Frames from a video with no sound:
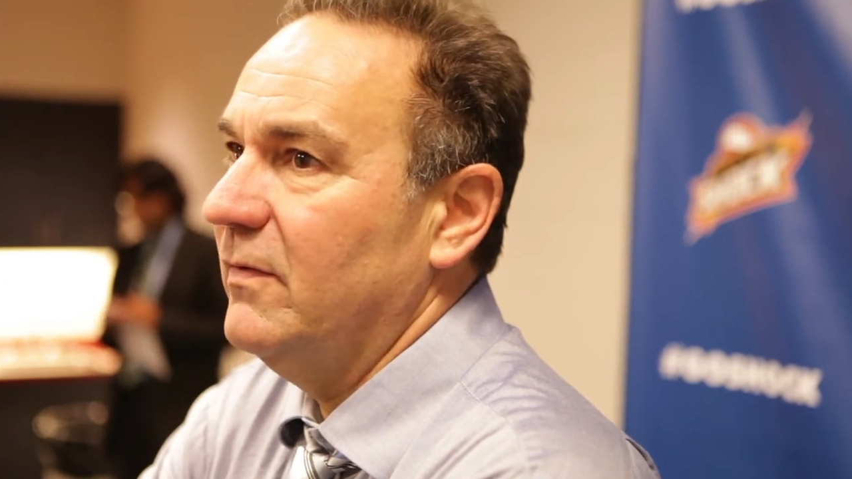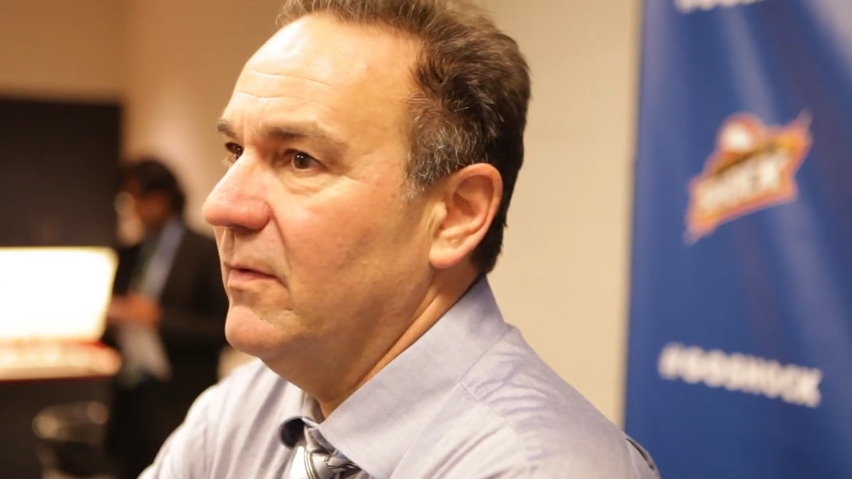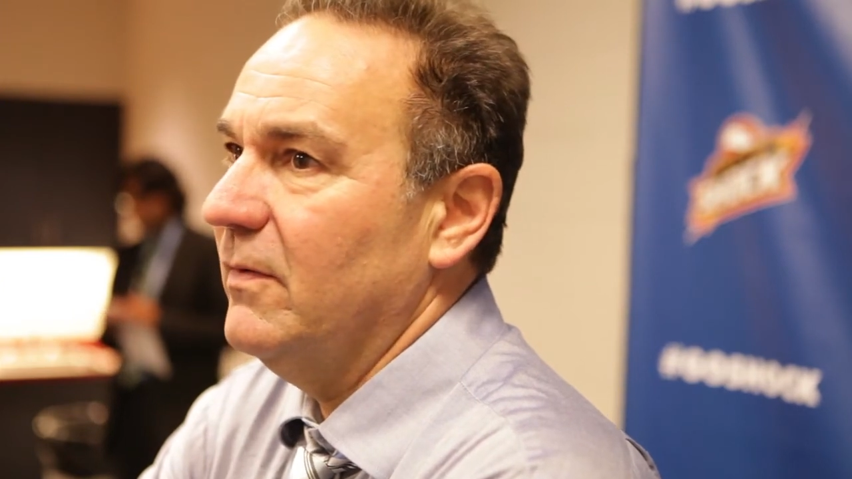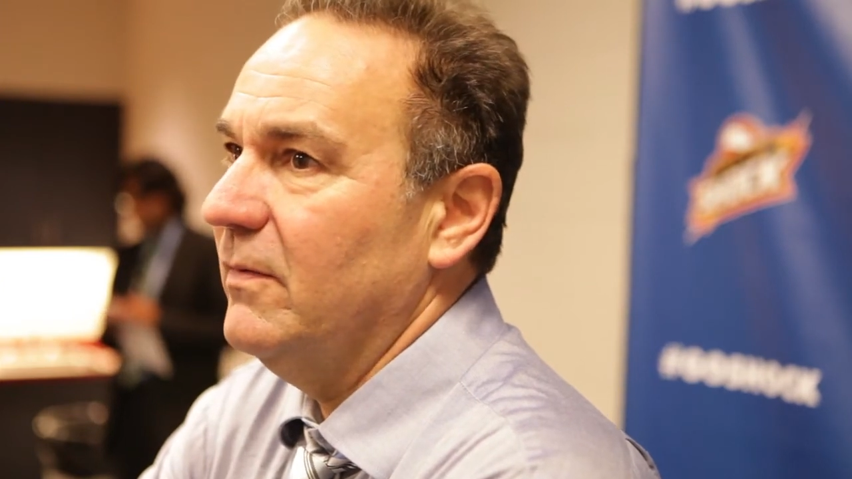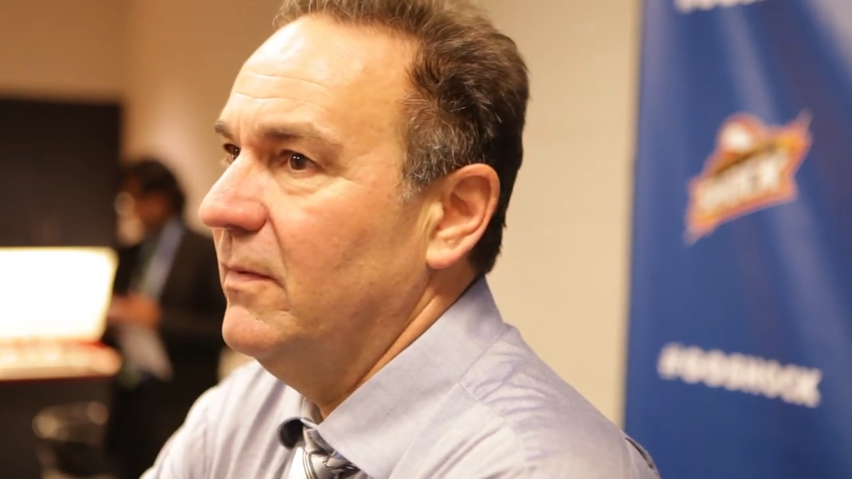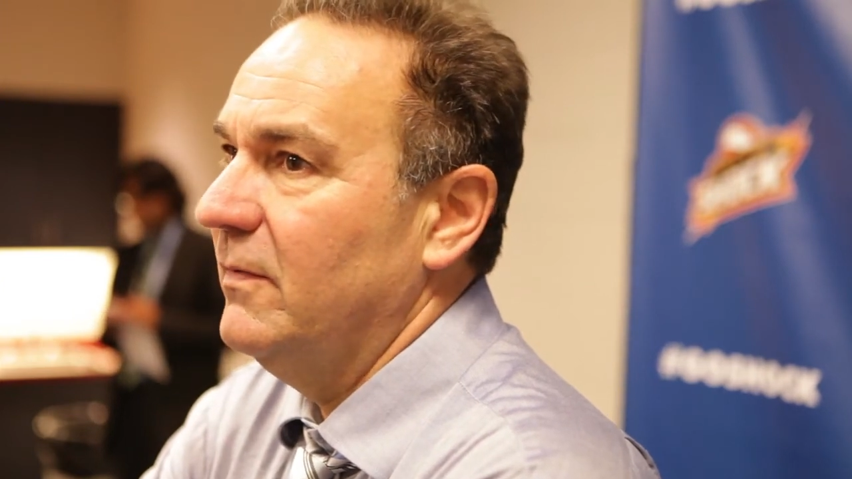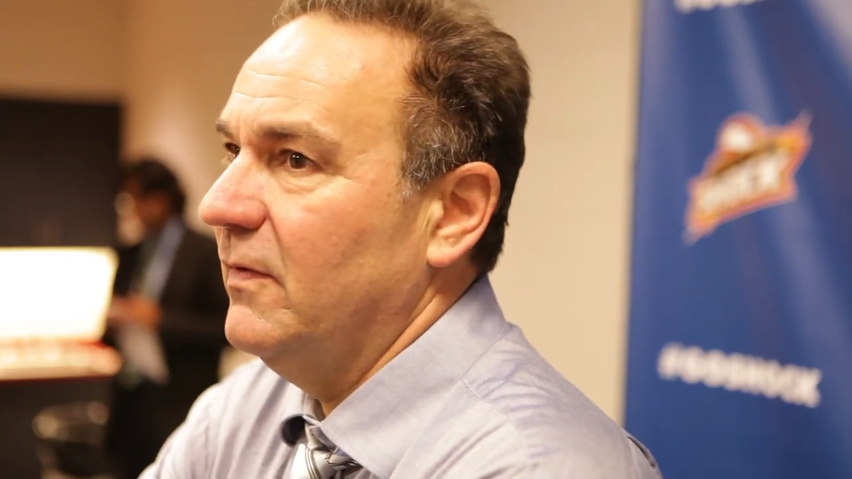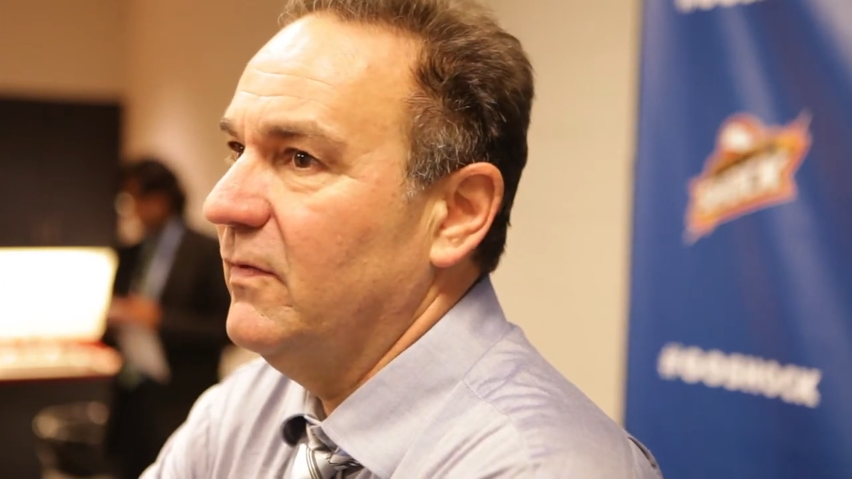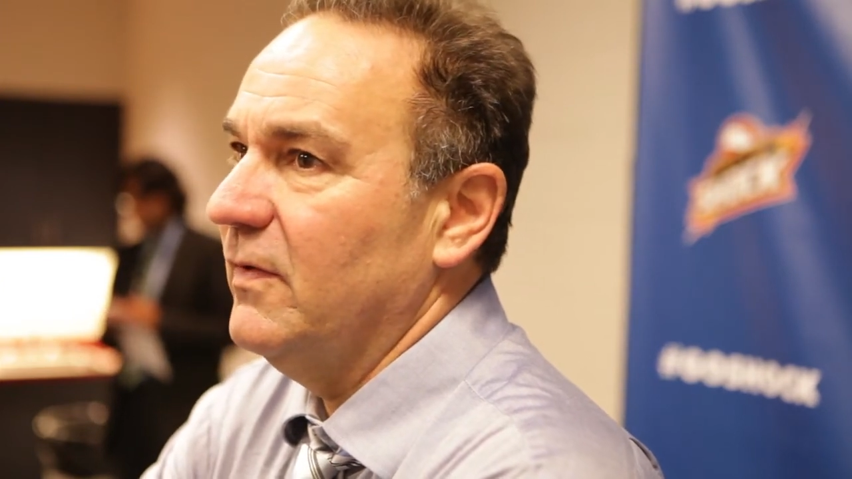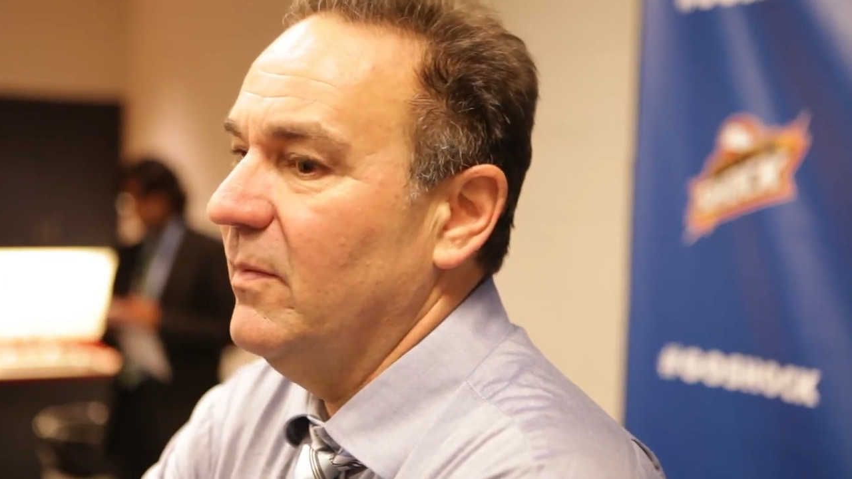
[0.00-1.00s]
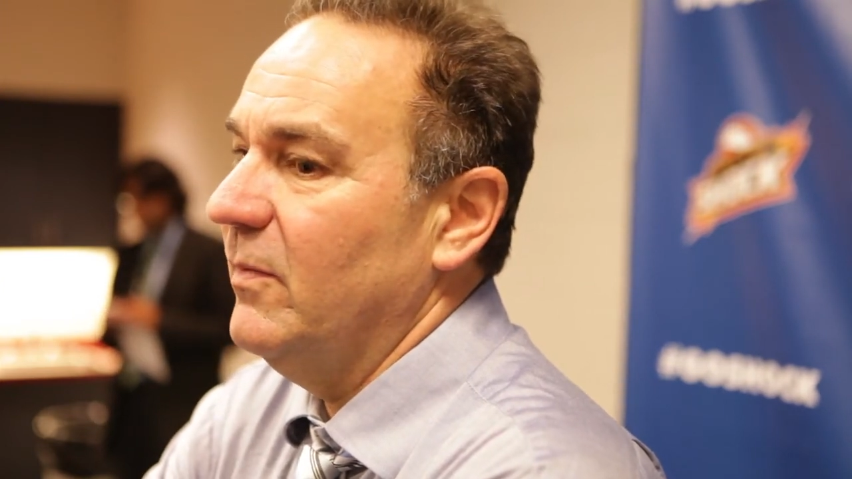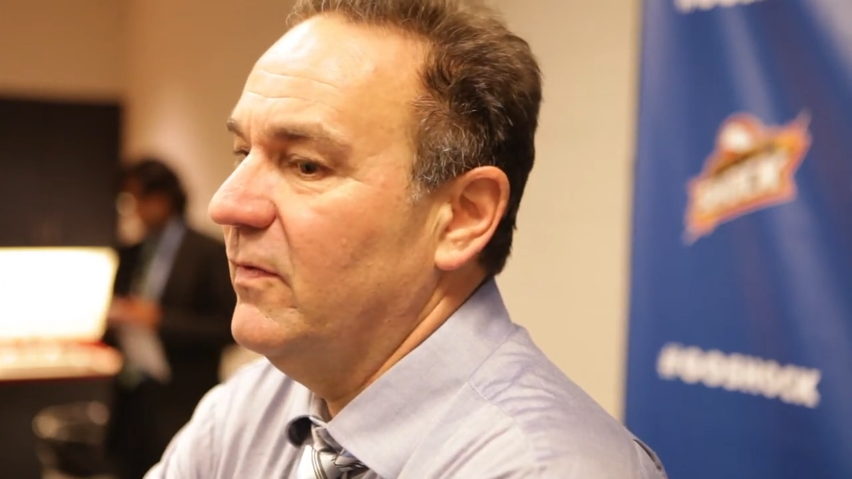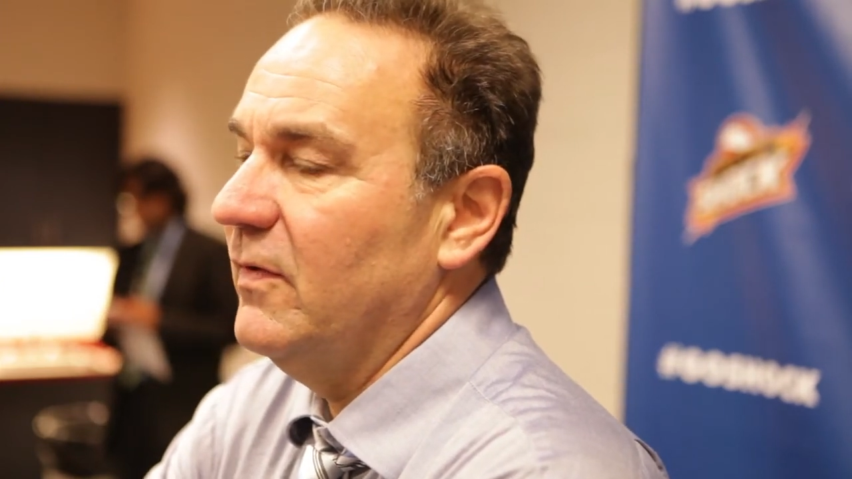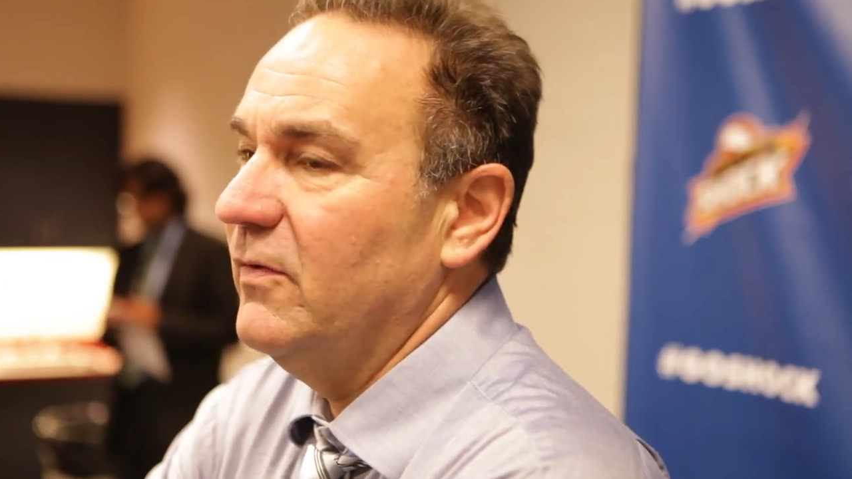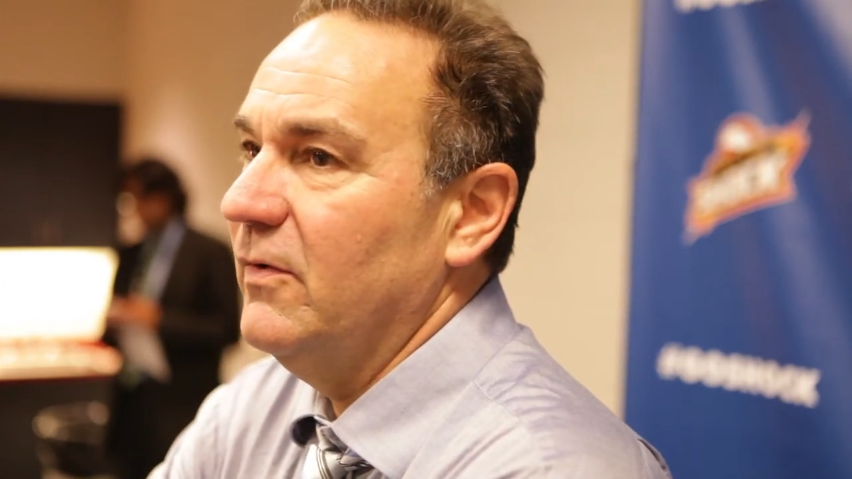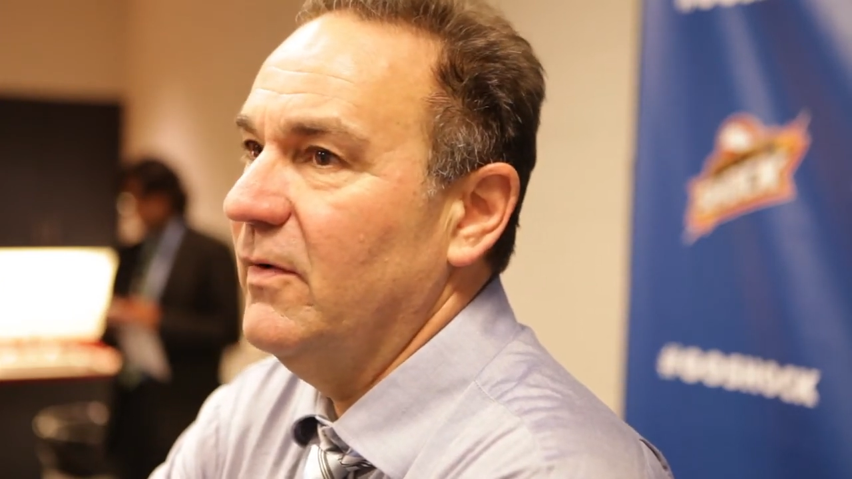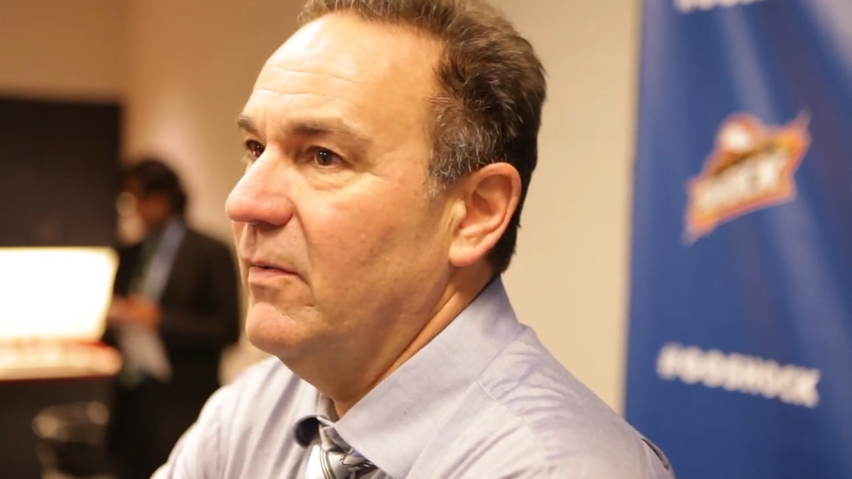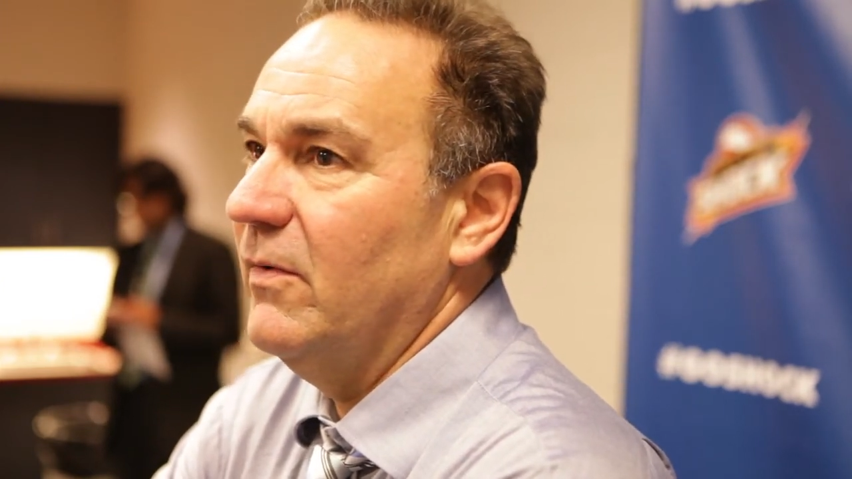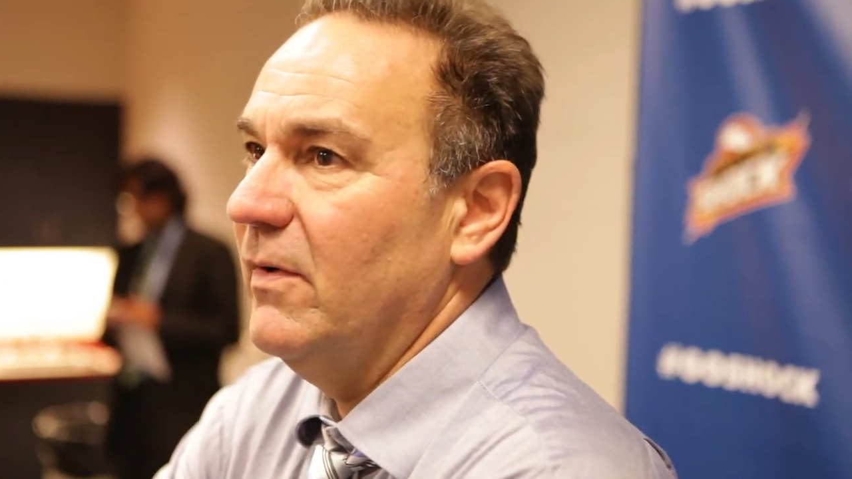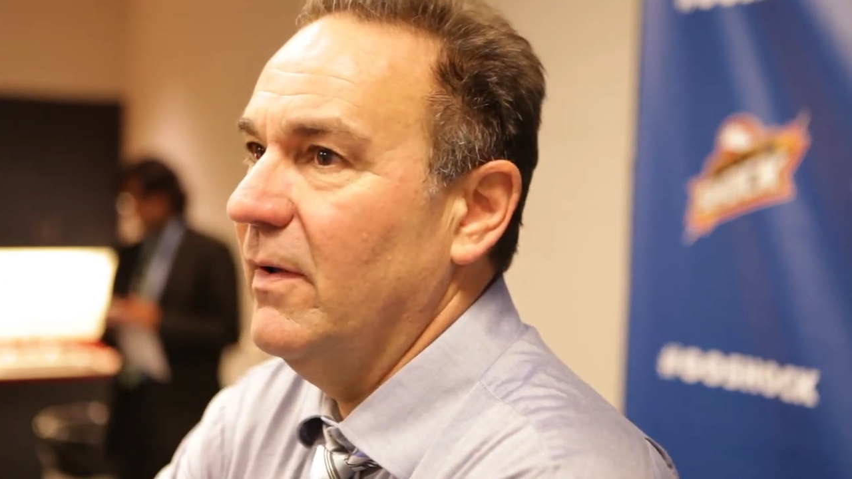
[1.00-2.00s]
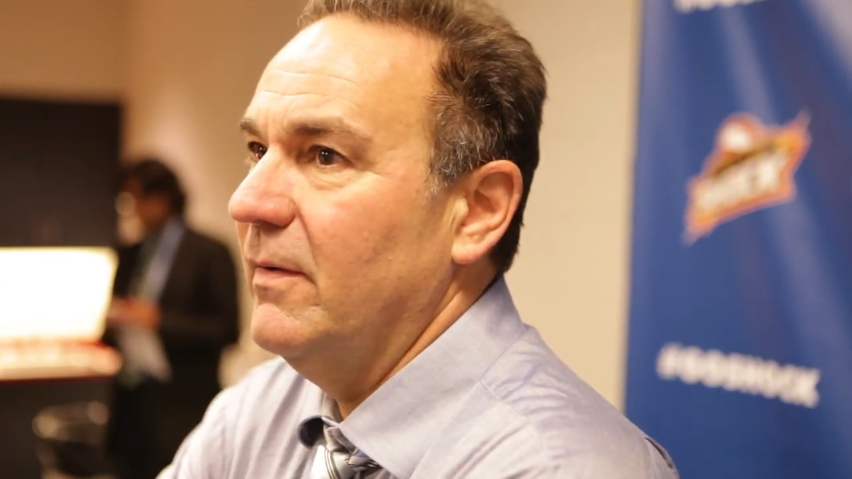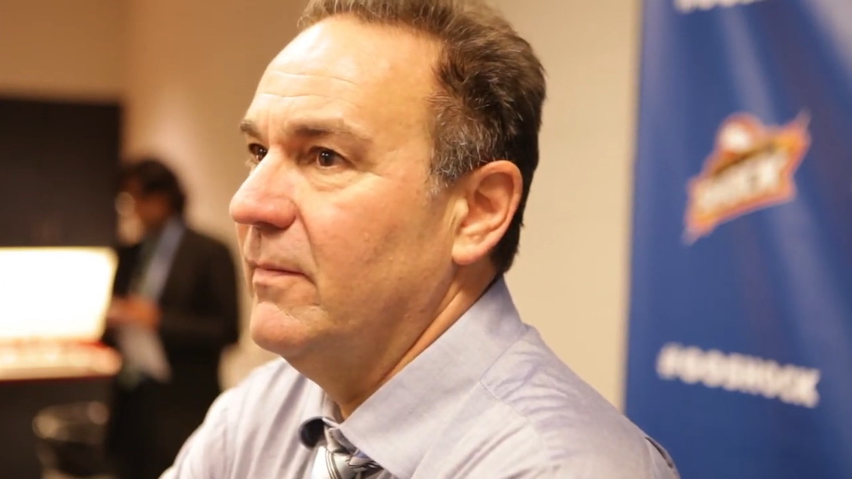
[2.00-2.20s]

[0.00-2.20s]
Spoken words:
So just it's a journey we're on.